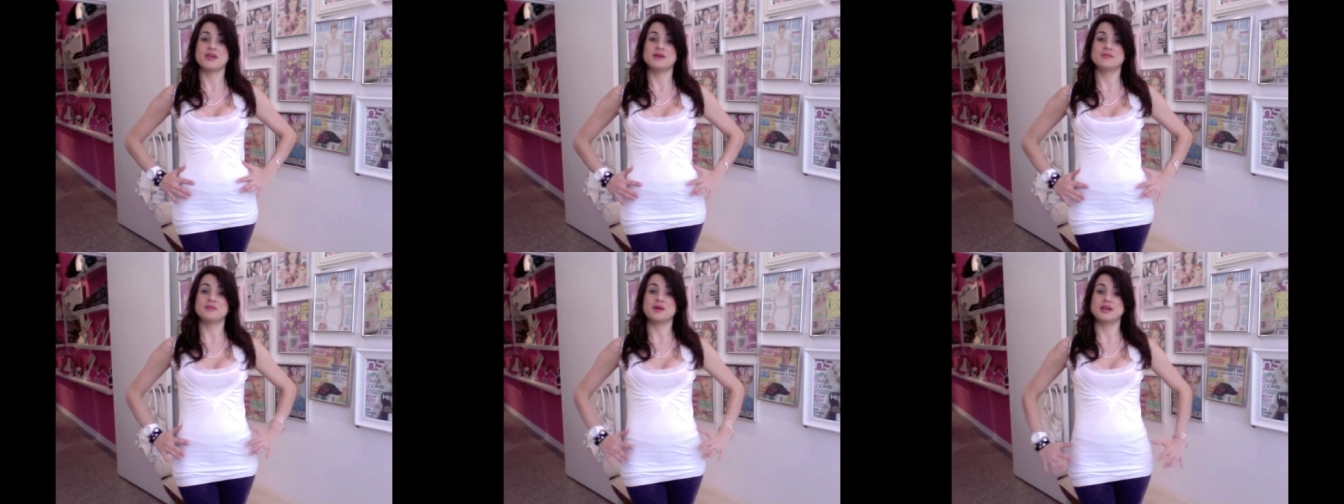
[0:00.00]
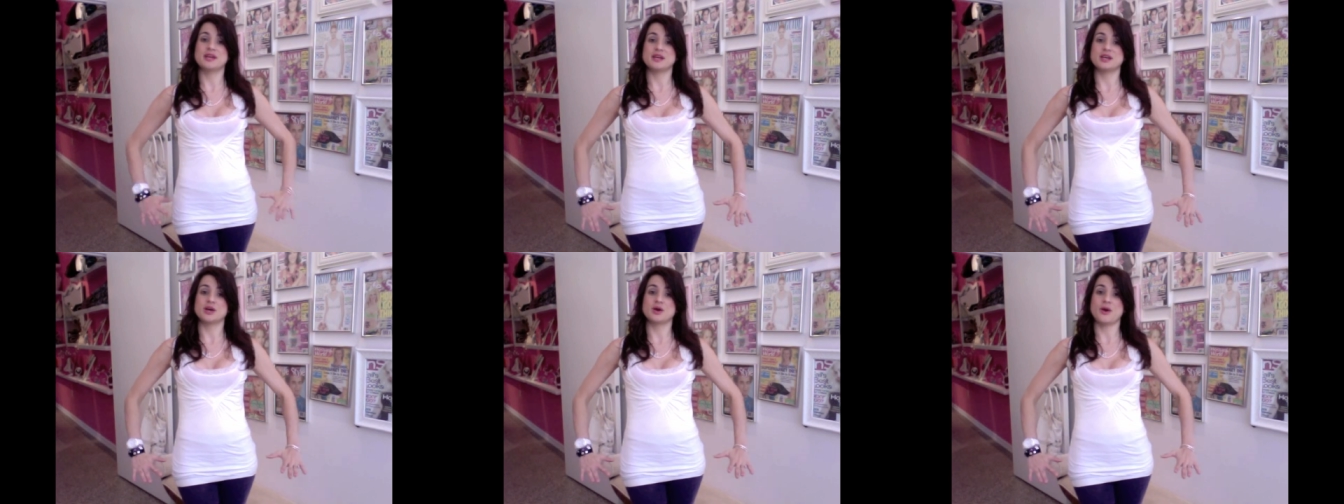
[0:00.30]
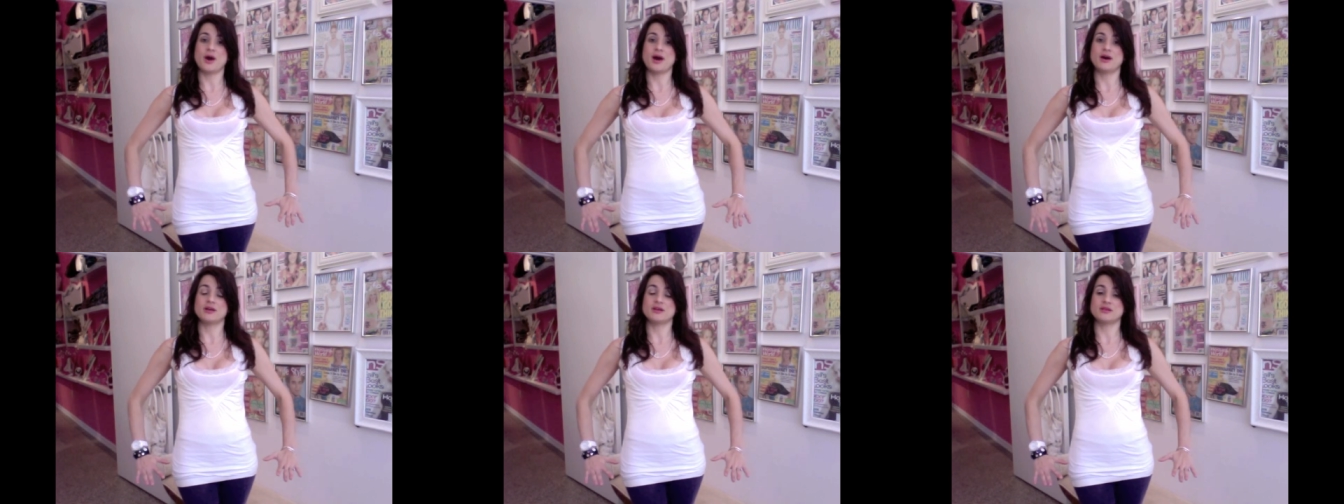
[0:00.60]
then make it go
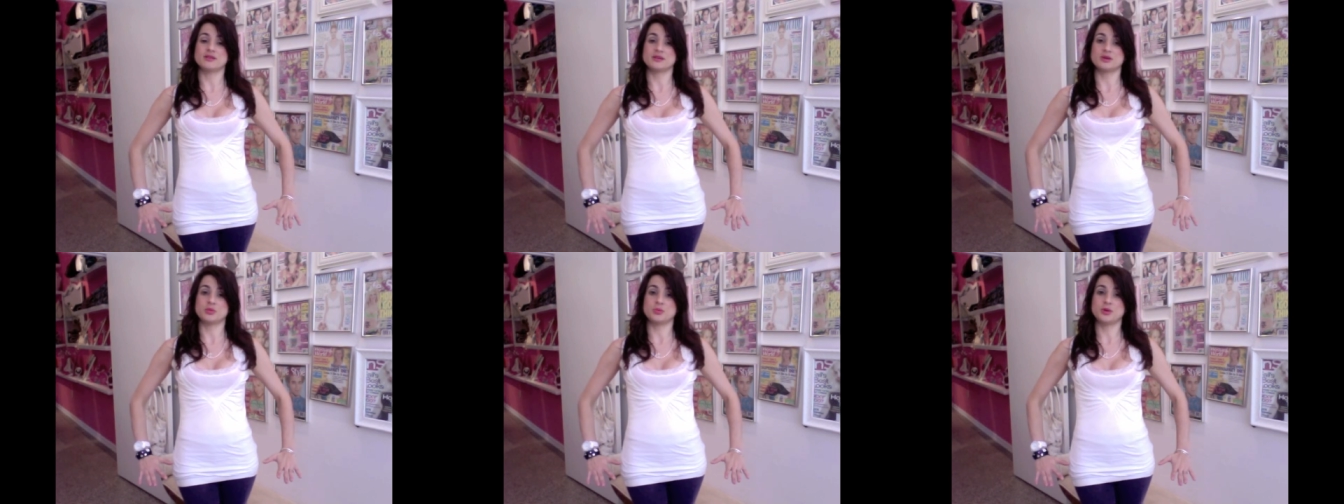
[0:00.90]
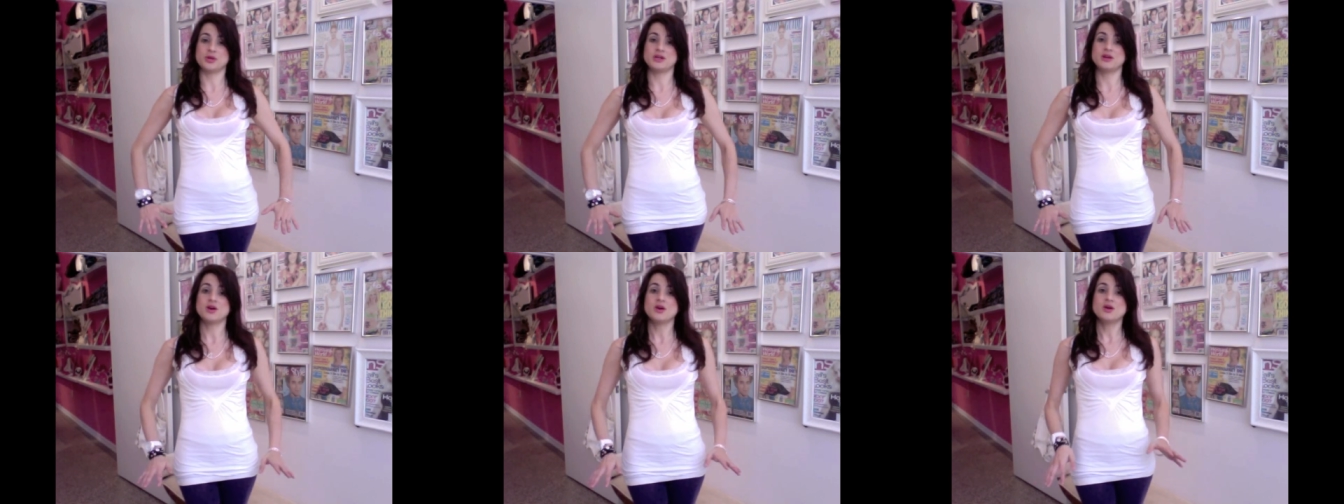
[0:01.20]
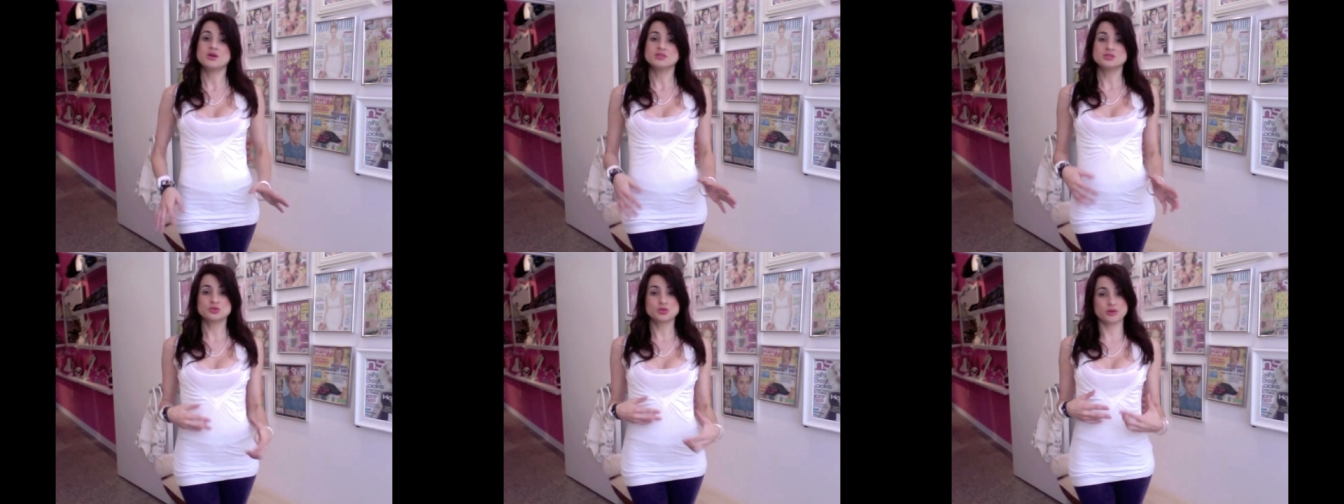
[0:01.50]
out a little bit,
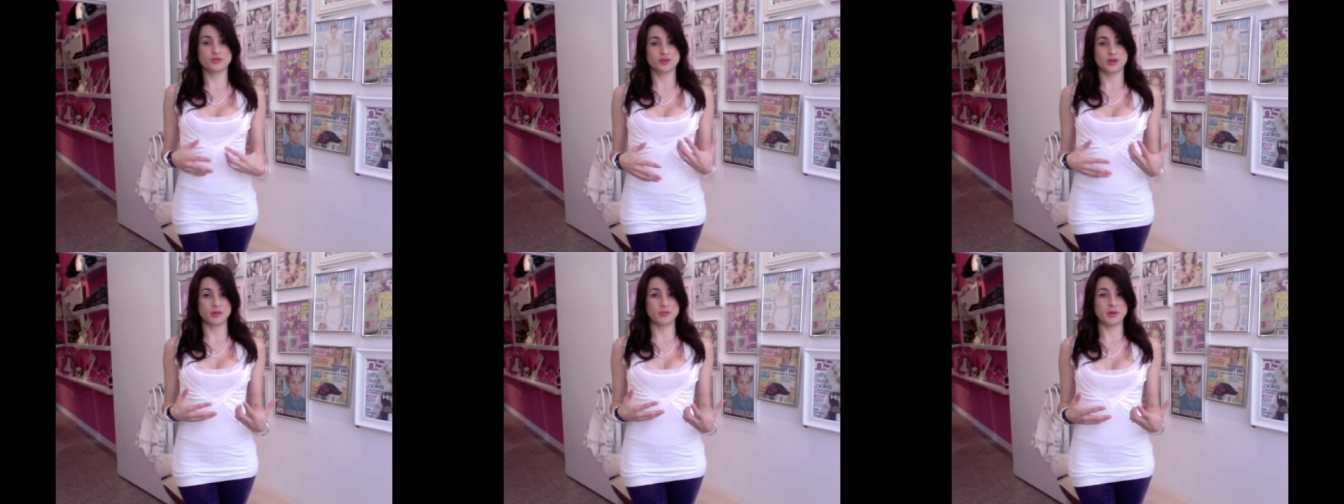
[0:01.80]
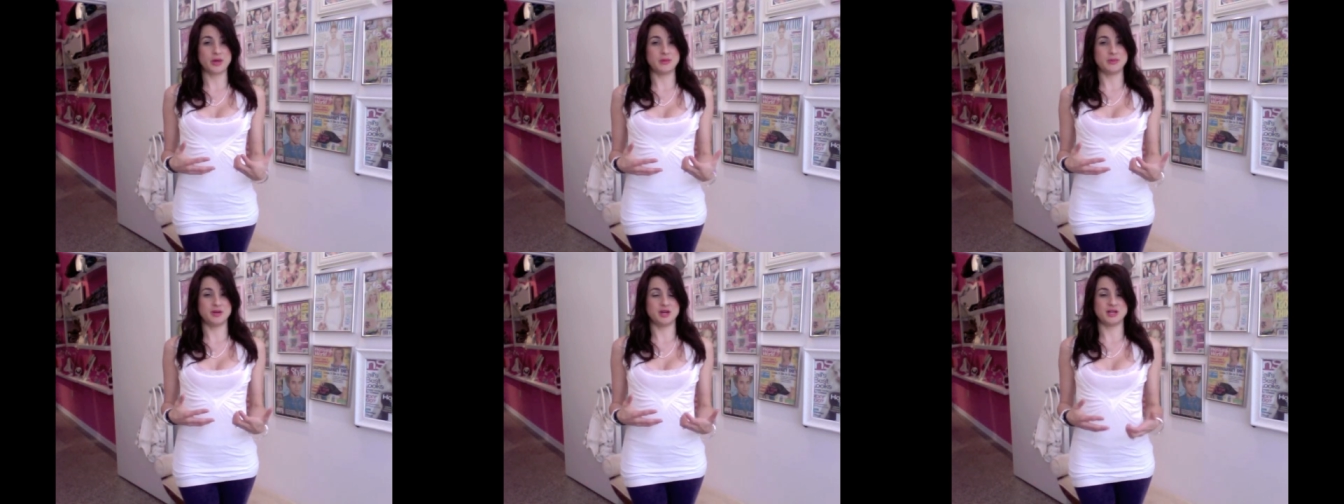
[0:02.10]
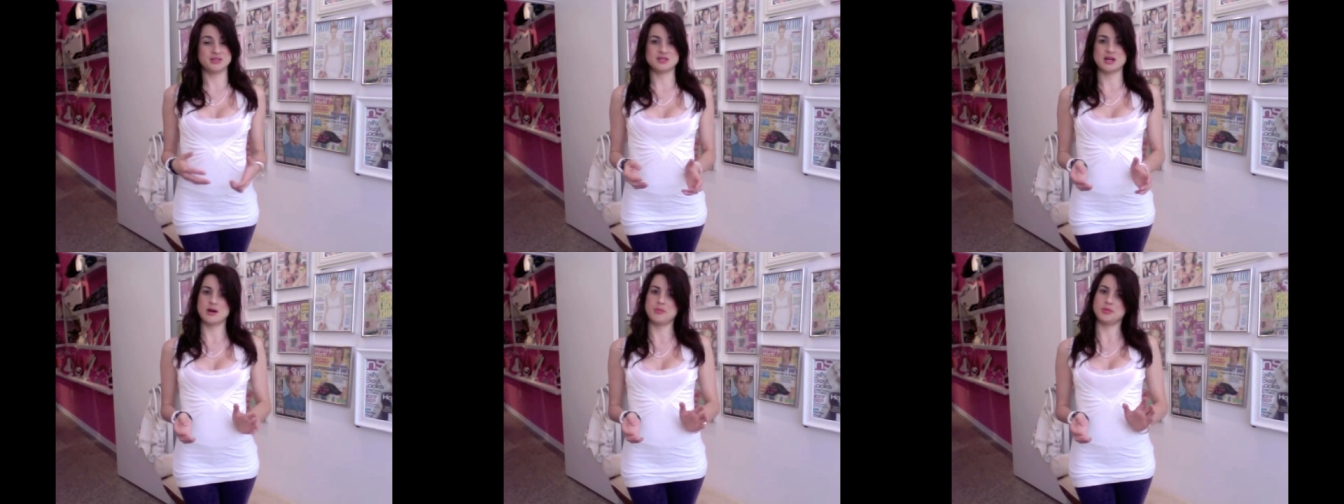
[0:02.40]
sort of like a baby doll
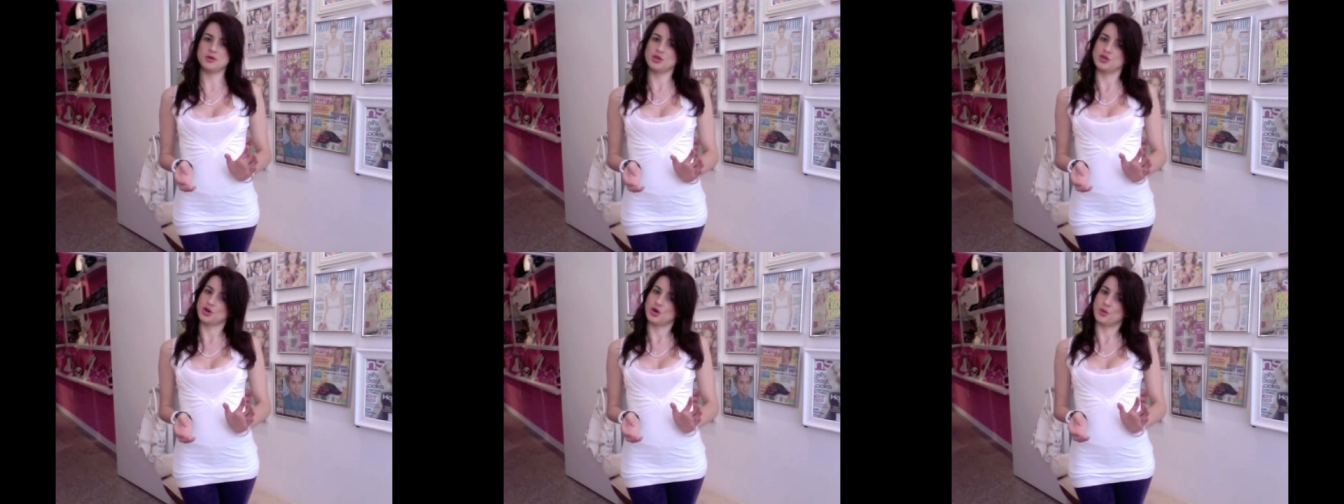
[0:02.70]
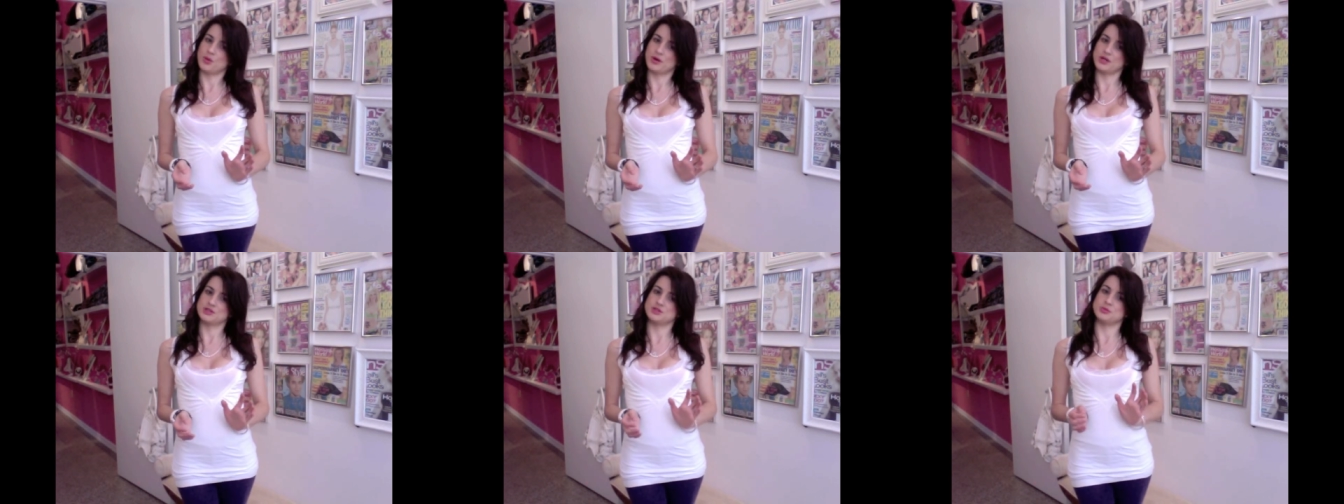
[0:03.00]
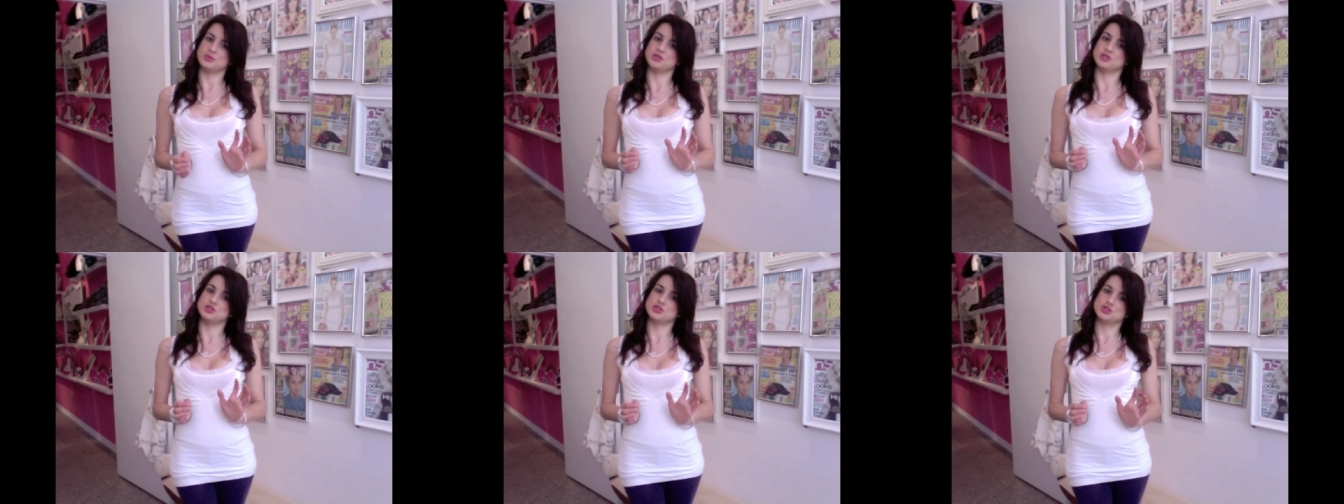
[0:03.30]
top, but you don't want it to
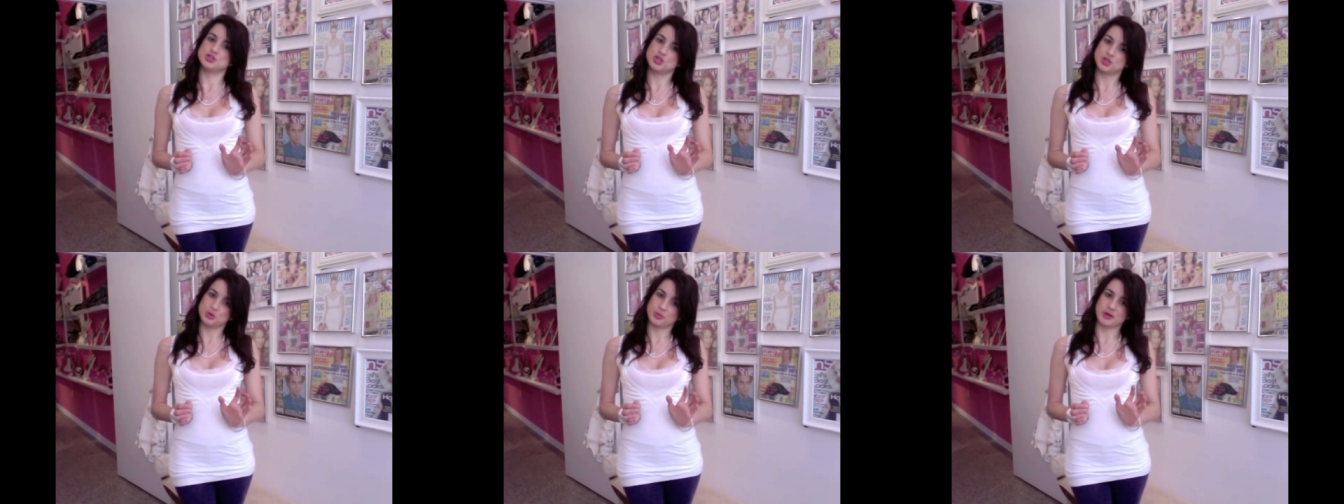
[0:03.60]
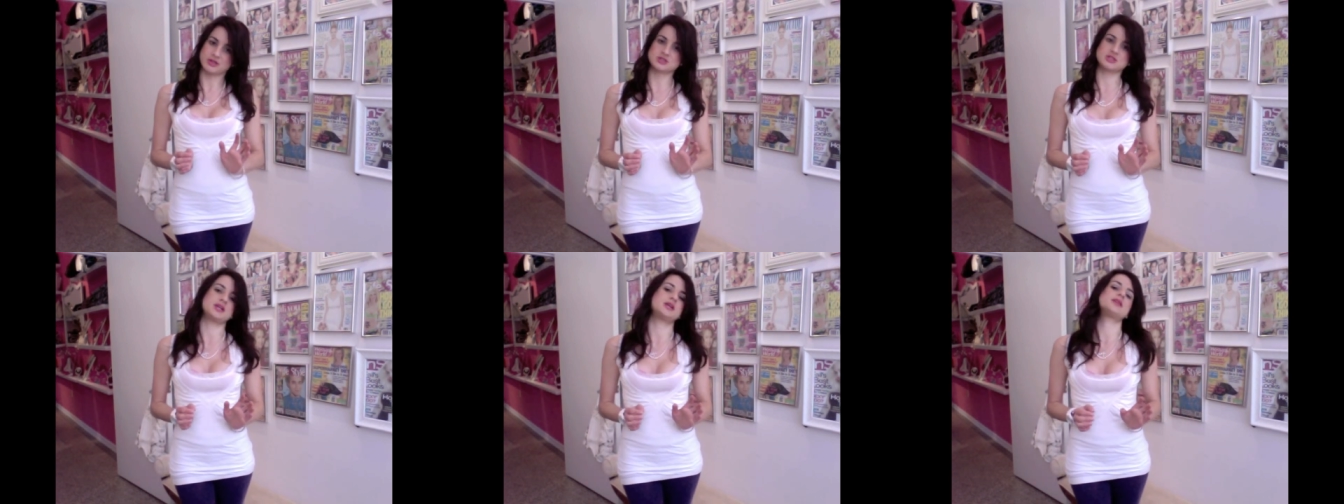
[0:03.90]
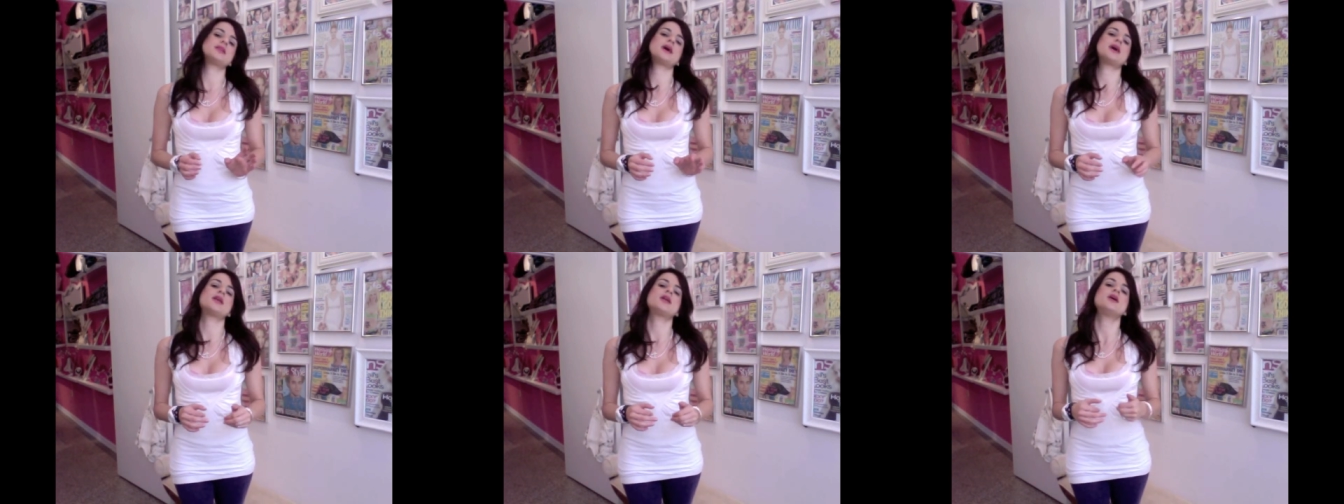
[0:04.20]
be too much like
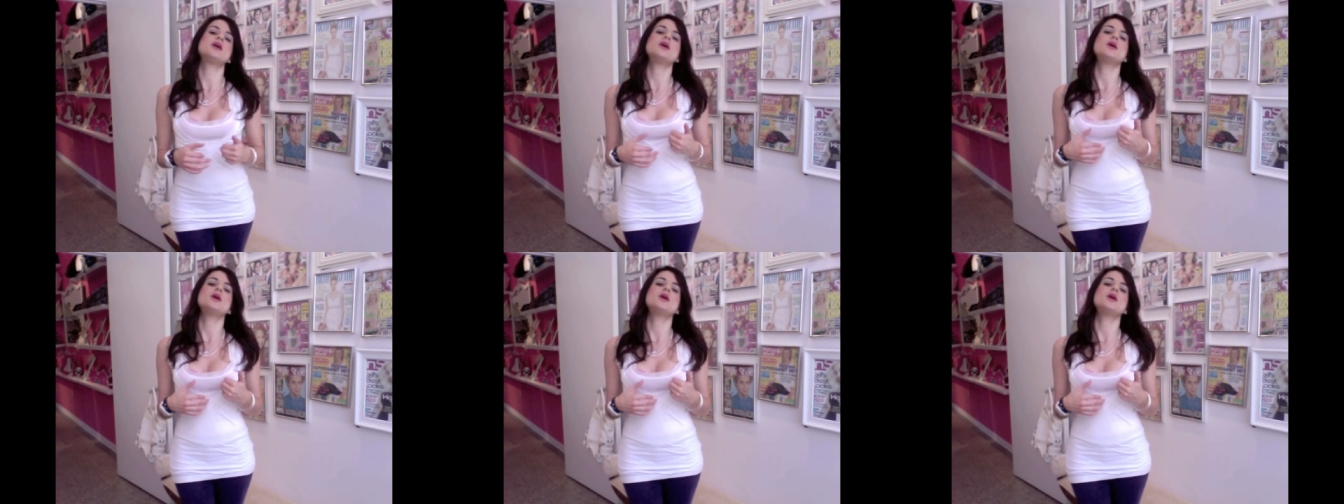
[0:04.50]
that.